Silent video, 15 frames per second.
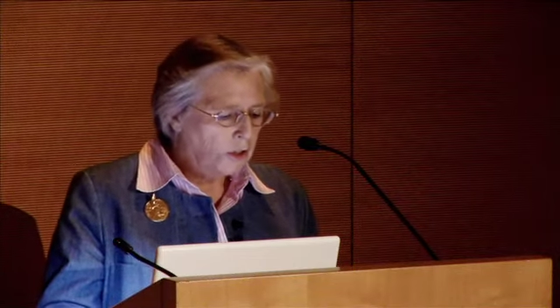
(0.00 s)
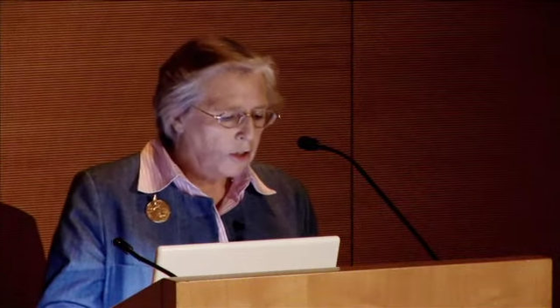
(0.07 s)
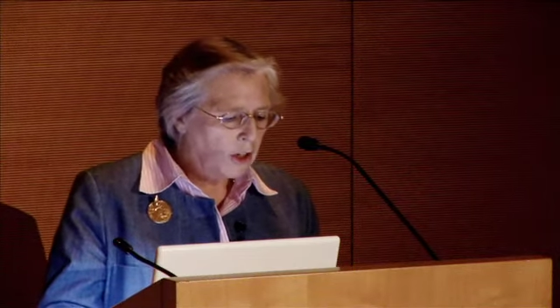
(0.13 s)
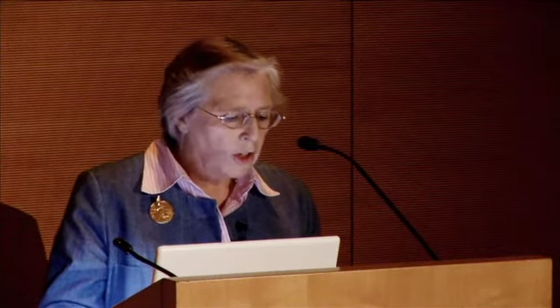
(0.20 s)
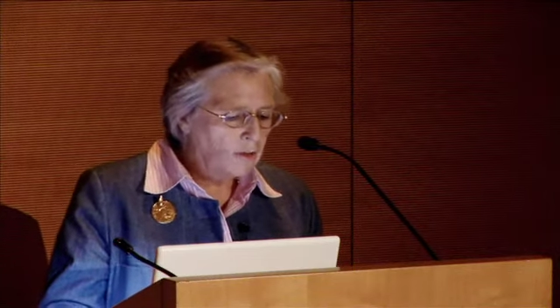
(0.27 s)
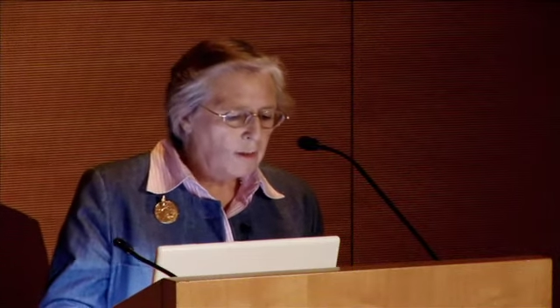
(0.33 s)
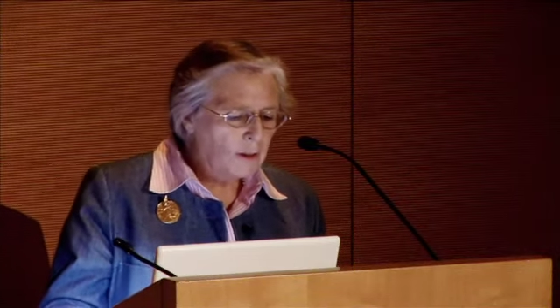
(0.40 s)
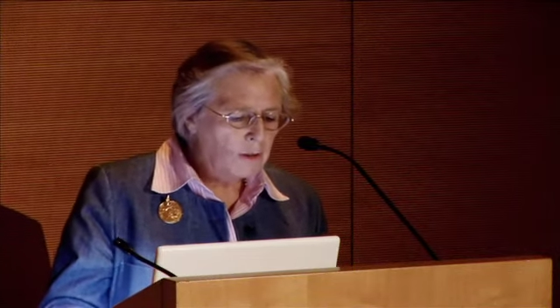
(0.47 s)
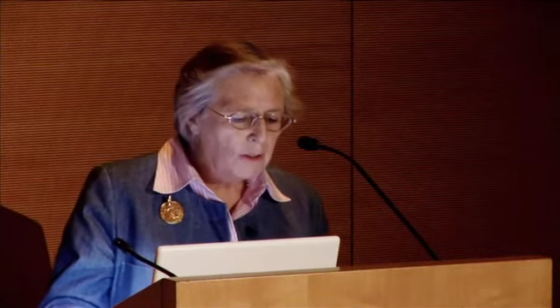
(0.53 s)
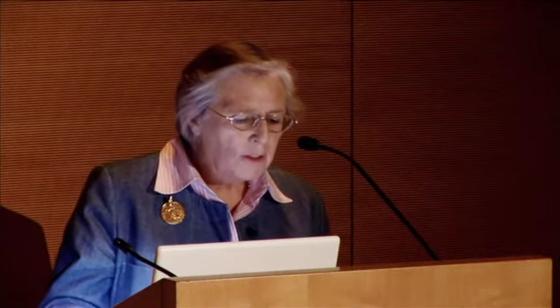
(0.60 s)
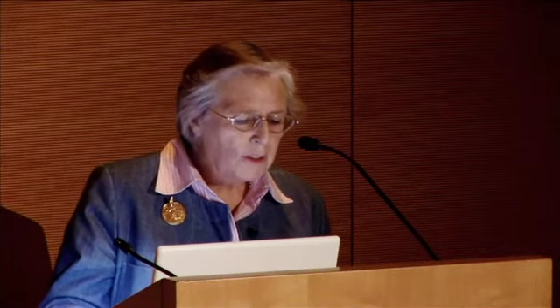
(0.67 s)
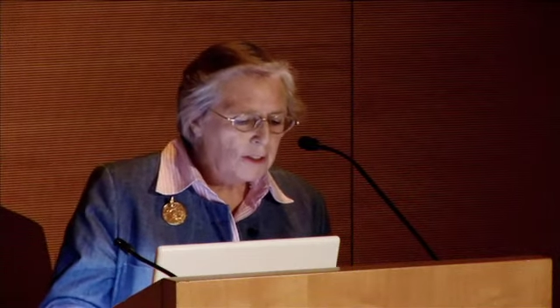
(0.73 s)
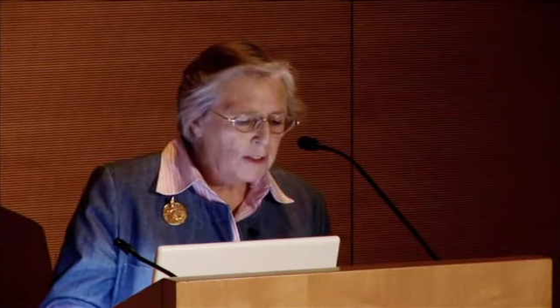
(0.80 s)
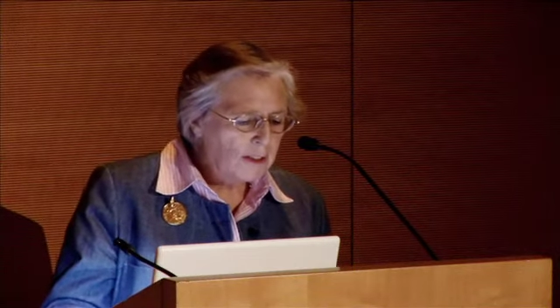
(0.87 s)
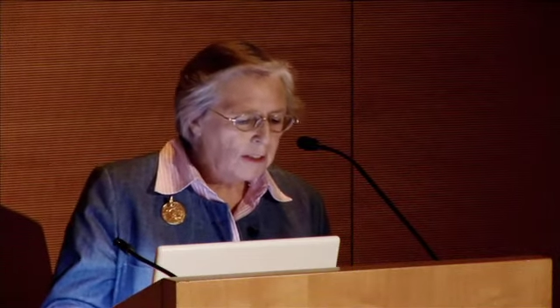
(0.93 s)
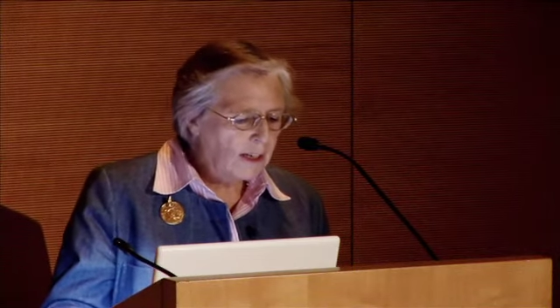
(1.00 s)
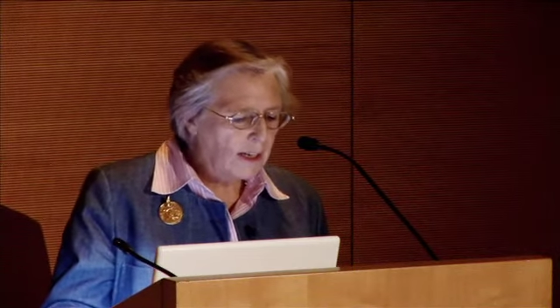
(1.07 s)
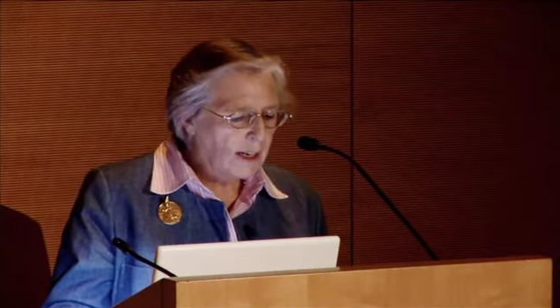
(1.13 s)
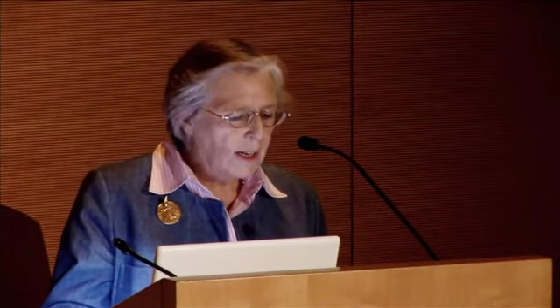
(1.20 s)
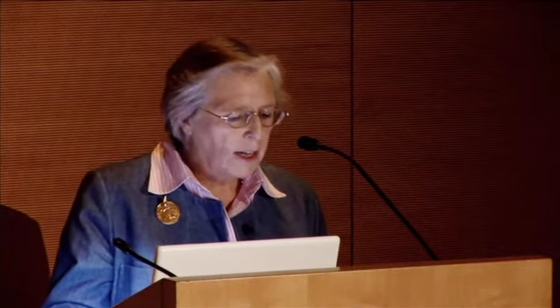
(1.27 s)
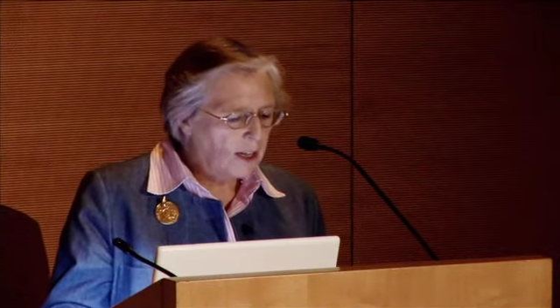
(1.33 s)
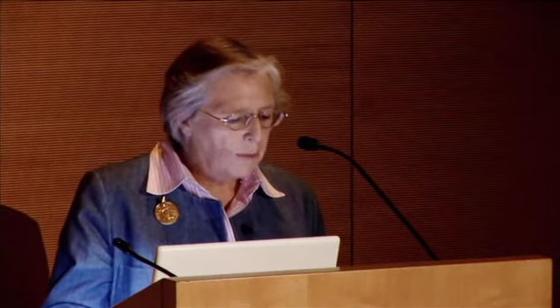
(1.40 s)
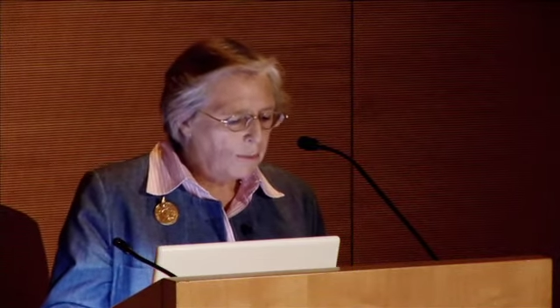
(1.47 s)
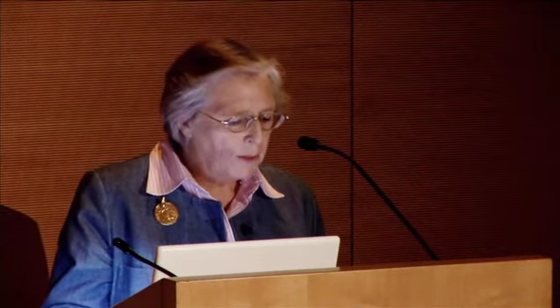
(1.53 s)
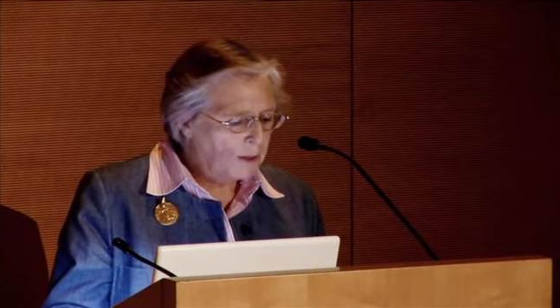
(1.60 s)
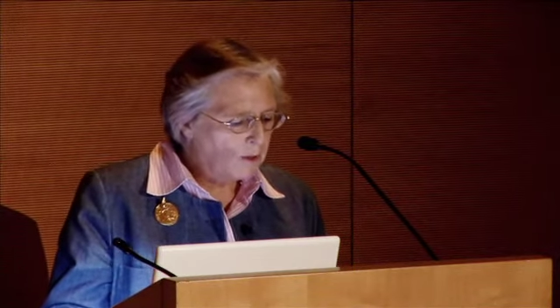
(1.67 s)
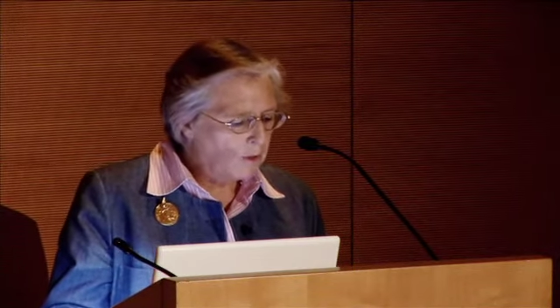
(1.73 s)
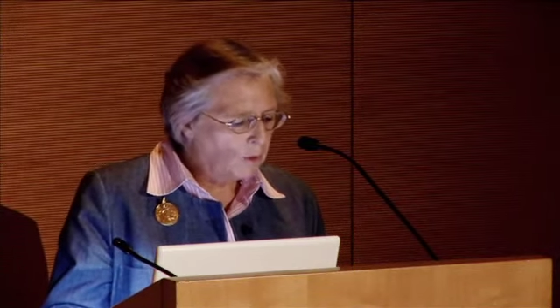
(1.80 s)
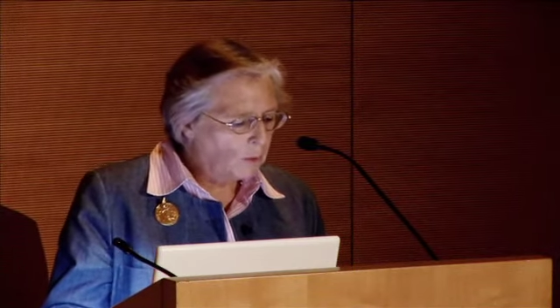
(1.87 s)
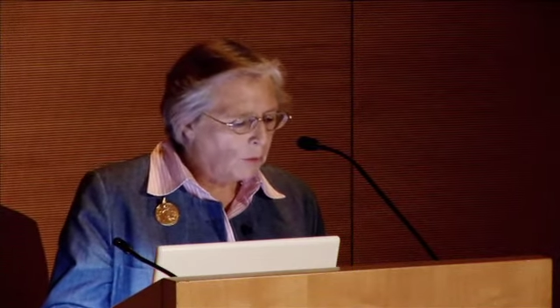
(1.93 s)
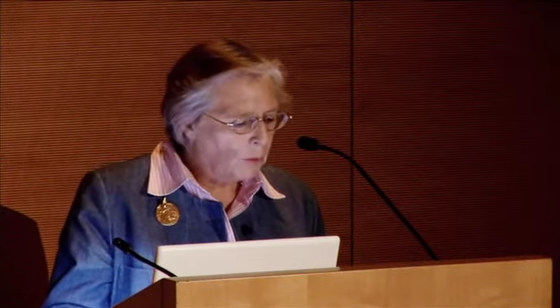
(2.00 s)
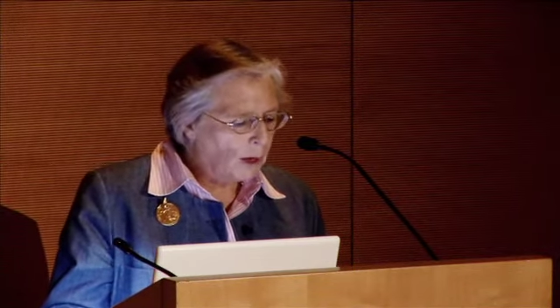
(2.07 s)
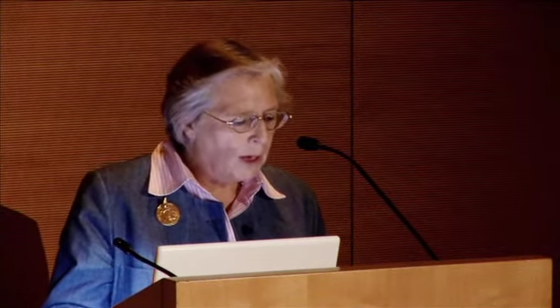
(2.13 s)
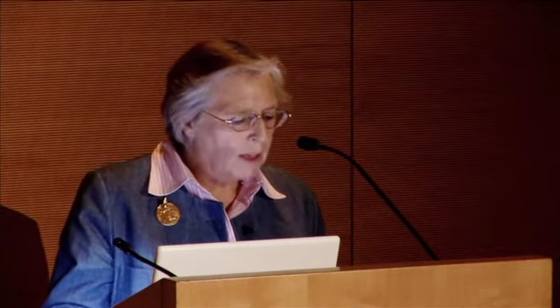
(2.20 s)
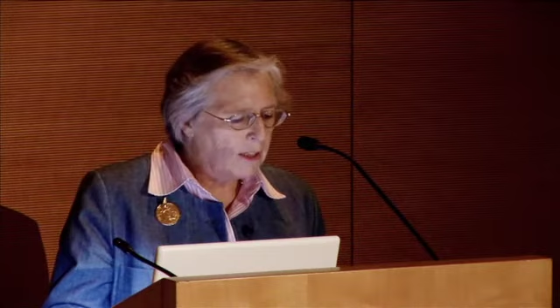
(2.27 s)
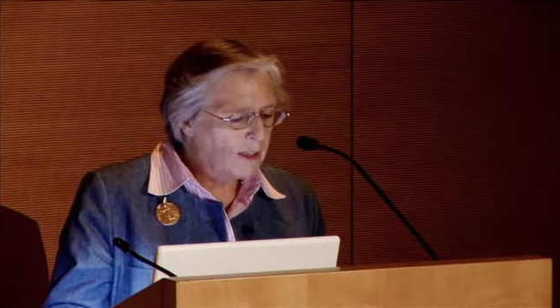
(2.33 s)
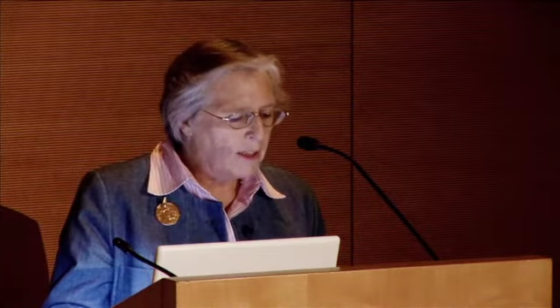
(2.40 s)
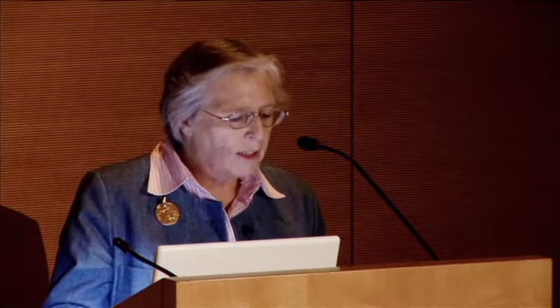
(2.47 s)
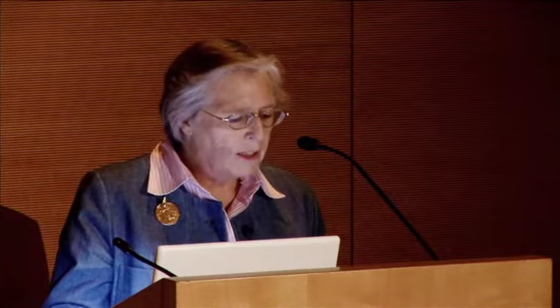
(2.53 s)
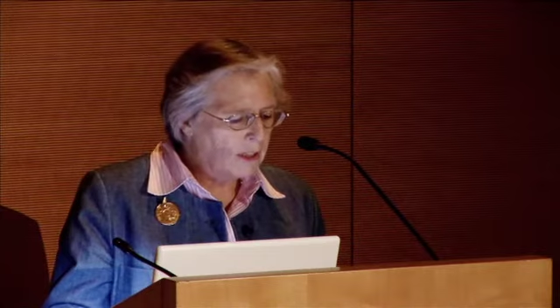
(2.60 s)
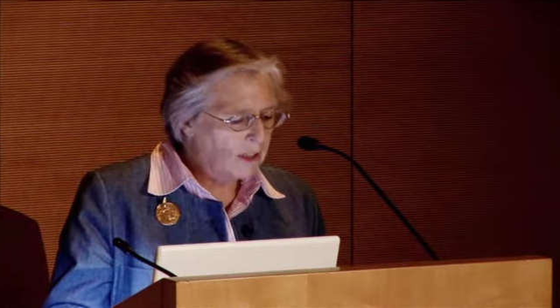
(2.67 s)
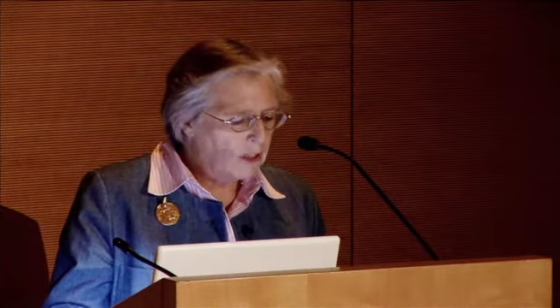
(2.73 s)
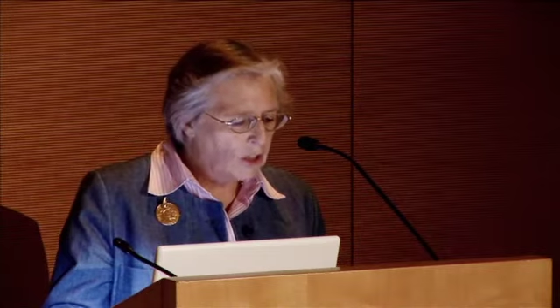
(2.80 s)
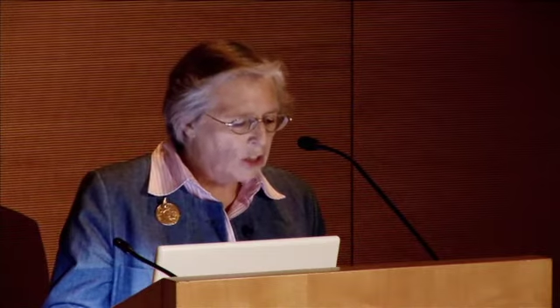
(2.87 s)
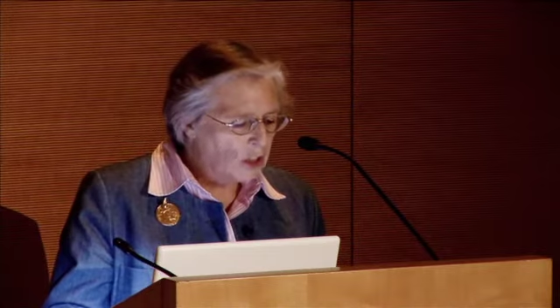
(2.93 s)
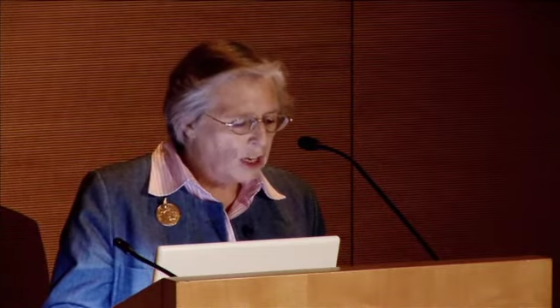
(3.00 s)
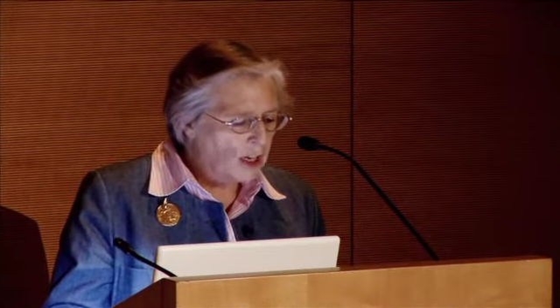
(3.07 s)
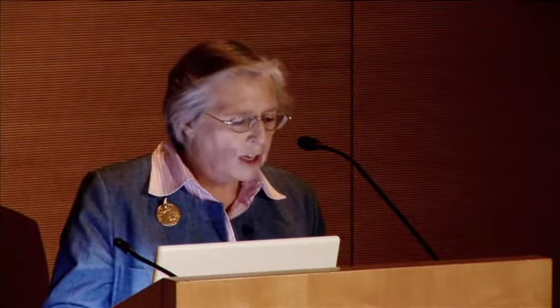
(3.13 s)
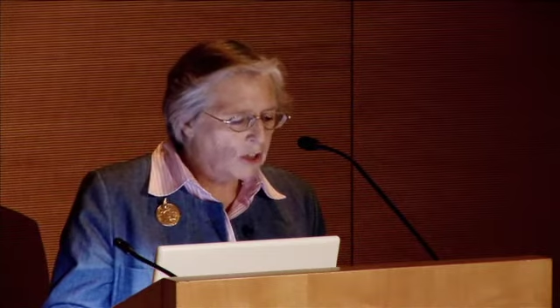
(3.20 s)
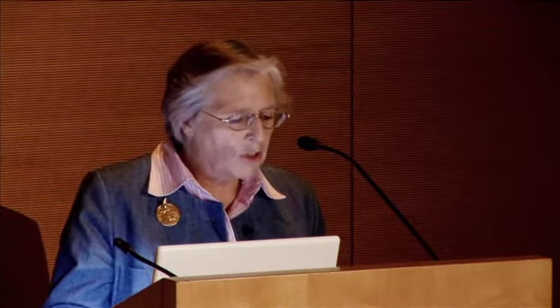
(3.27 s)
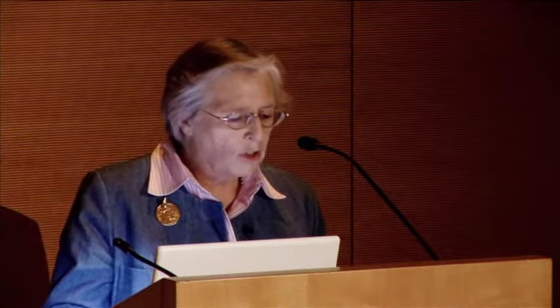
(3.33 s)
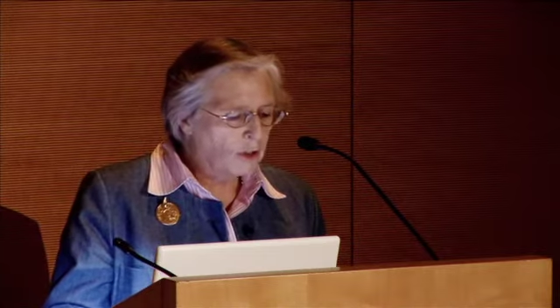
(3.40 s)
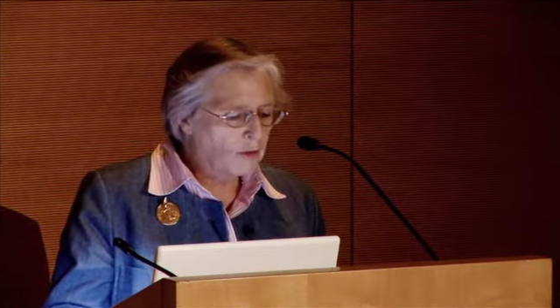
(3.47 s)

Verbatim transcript: Kurt Valentin had been the one in charge